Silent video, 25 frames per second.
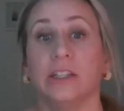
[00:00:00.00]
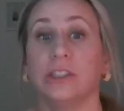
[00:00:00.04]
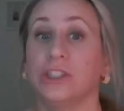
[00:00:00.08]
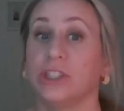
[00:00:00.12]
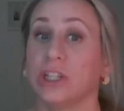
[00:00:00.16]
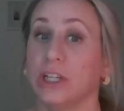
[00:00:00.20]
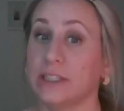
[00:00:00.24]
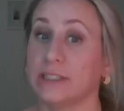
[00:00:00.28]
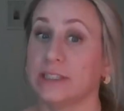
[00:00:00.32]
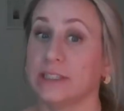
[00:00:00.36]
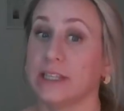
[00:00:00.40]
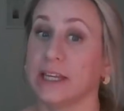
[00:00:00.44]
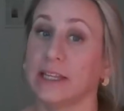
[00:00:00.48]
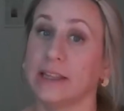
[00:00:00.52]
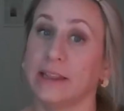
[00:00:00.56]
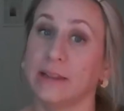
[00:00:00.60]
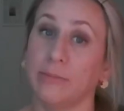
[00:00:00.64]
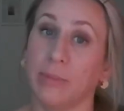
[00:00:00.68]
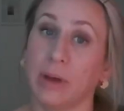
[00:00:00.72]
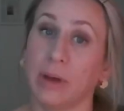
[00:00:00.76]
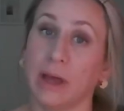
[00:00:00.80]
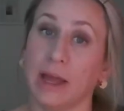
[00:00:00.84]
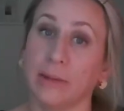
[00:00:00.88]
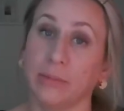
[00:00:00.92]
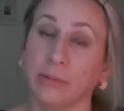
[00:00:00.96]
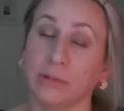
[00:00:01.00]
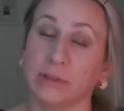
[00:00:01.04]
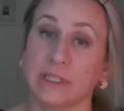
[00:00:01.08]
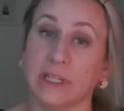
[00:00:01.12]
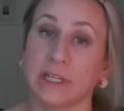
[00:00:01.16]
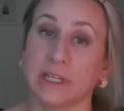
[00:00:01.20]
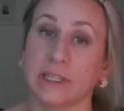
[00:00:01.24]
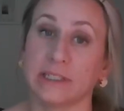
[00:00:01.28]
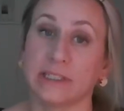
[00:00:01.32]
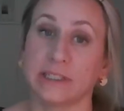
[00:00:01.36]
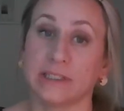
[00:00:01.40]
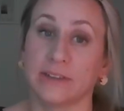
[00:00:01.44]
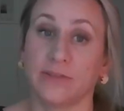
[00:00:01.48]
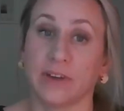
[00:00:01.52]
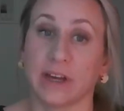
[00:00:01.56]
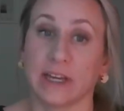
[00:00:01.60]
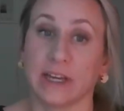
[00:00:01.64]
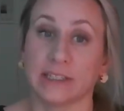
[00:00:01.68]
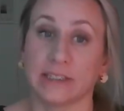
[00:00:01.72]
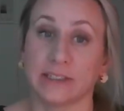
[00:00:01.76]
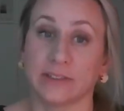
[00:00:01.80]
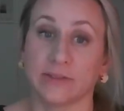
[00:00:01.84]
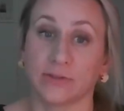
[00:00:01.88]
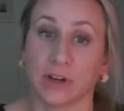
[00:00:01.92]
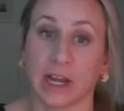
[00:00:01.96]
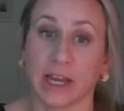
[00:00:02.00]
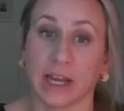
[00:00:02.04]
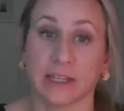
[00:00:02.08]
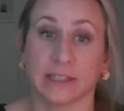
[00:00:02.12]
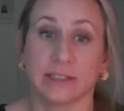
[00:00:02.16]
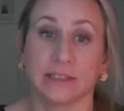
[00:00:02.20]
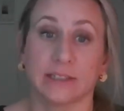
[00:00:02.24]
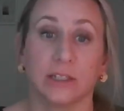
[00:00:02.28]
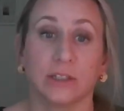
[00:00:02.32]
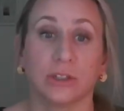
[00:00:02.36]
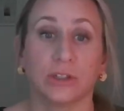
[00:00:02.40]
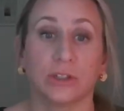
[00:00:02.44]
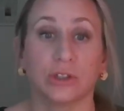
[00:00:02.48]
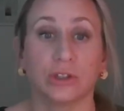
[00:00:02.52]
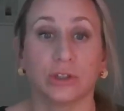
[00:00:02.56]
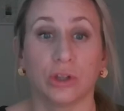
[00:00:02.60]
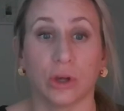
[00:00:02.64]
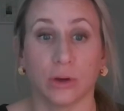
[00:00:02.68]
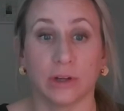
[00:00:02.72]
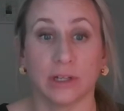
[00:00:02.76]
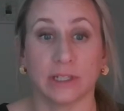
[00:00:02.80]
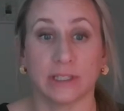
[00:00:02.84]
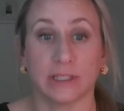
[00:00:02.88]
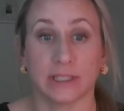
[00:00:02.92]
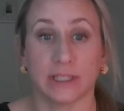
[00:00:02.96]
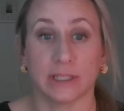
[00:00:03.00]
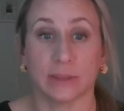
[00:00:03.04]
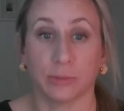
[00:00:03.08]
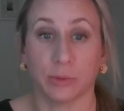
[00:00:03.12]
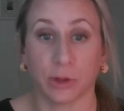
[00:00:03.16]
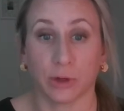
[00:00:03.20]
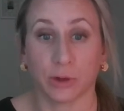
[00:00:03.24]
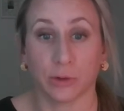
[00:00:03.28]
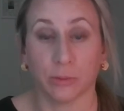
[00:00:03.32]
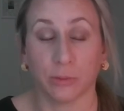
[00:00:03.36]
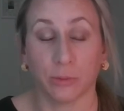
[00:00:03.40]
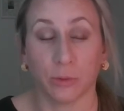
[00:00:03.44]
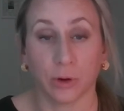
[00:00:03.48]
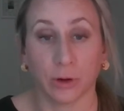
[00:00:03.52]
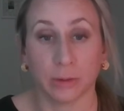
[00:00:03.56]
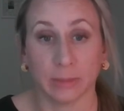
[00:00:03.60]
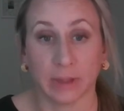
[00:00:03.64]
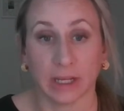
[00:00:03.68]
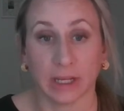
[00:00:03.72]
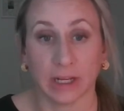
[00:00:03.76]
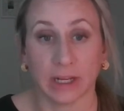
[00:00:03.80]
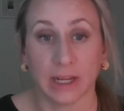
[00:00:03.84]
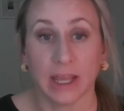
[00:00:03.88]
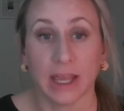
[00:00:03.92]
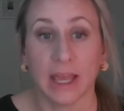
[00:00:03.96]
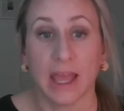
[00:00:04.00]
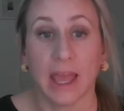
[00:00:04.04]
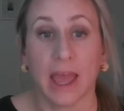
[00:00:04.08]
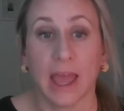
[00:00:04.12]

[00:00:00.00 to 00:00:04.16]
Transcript: Just like the Bible testifies of Christ, so does the Book of Mormon.